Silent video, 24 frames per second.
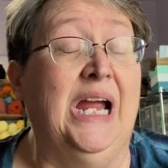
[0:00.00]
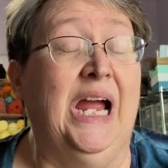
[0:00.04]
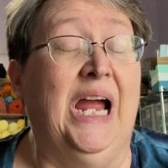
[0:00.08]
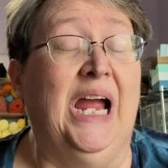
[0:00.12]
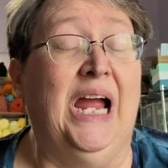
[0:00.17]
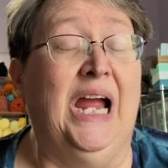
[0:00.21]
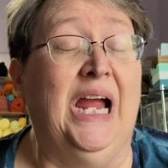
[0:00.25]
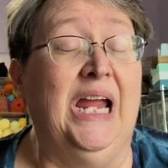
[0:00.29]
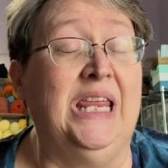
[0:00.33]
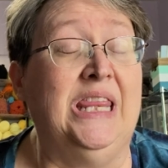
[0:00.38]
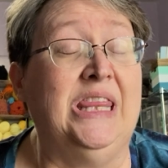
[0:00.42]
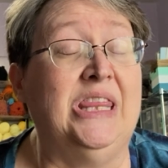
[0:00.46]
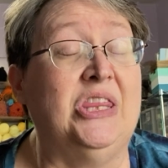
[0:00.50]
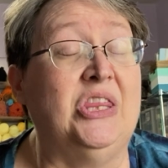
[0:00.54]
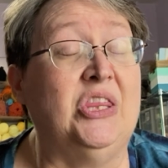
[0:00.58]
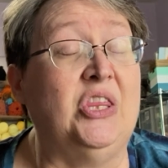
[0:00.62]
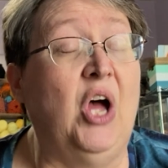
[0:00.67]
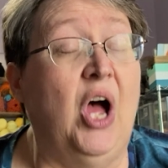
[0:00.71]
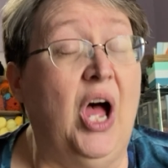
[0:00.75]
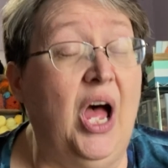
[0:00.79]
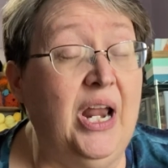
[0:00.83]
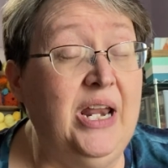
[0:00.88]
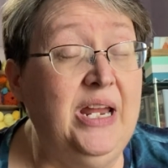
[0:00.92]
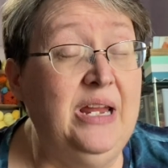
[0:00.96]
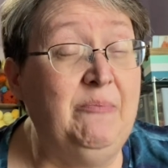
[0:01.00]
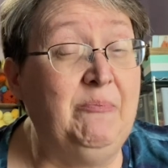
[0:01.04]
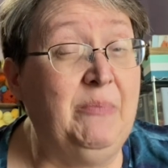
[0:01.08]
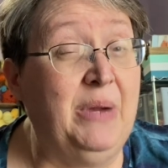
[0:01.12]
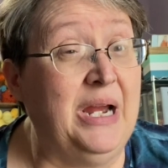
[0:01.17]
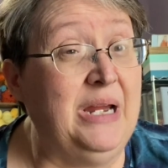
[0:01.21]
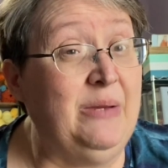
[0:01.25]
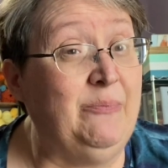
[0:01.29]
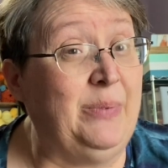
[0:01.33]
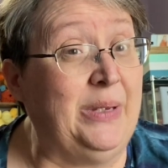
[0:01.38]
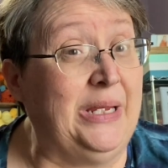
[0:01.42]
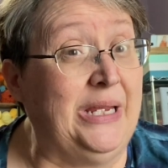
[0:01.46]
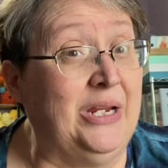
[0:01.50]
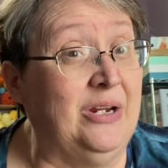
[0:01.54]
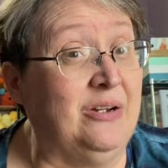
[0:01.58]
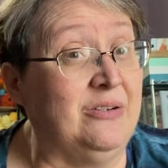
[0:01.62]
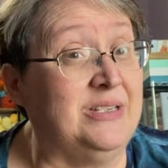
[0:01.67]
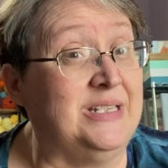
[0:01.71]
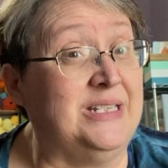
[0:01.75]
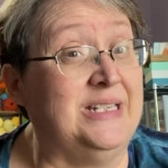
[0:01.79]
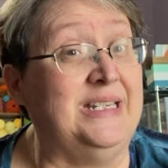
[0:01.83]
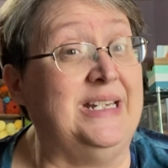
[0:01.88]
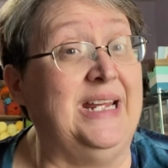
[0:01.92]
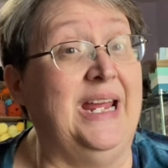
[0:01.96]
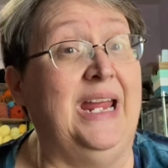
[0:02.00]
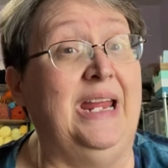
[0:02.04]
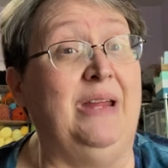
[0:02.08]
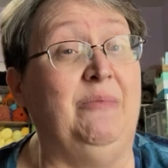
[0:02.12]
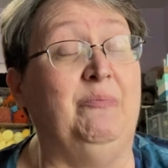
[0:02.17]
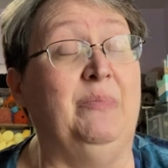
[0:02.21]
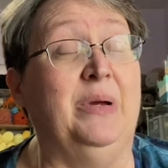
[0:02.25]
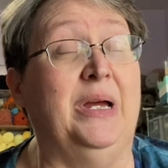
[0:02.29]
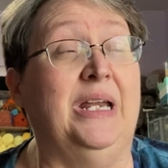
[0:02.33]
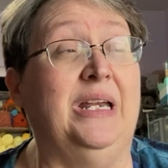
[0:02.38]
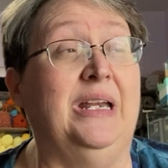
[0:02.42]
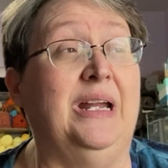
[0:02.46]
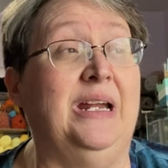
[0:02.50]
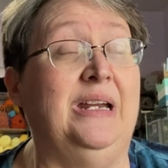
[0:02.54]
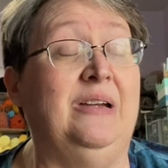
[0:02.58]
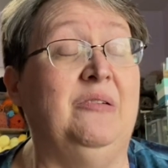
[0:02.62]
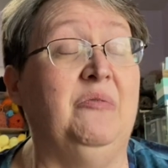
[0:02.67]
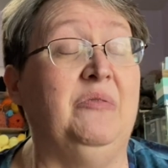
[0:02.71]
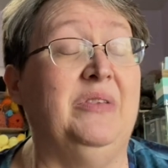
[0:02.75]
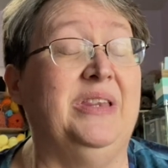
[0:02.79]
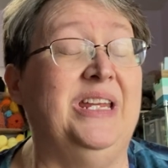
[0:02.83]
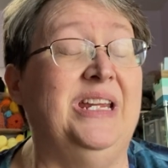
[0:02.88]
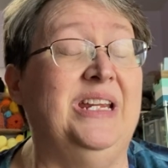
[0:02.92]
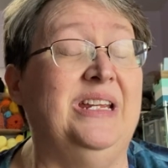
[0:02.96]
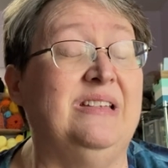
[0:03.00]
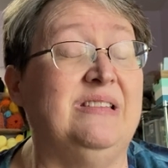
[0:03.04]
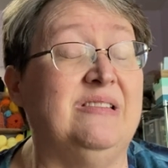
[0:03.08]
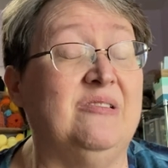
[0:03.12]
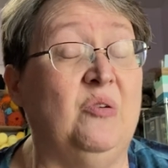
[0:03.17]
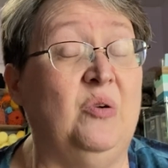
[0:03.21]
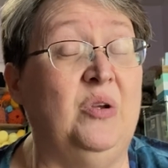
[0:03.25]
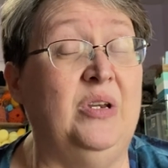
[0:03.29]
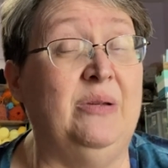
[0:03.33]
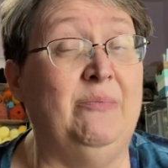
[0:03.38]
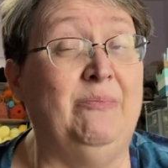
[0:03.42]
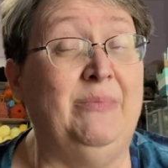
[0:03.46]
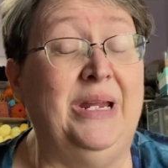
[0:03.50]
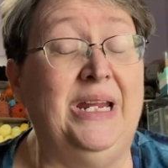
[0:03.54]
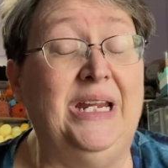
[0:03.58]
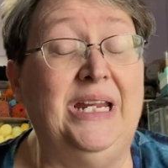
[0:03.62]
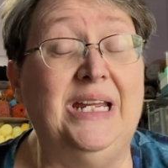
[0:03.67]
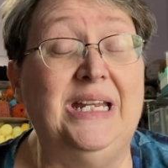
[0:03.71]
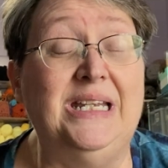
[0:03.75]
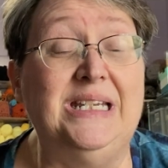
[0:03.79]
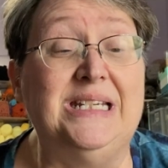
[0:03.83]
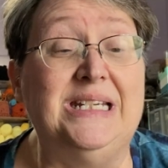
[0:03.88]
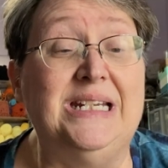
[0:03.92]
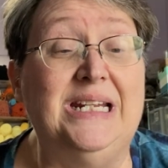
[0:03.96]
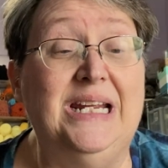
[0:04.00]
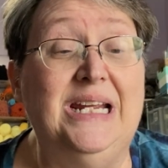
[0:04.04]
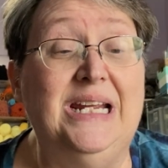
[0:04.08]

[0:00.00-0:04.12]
I thought it might be here today, but I don't think it's going to make it.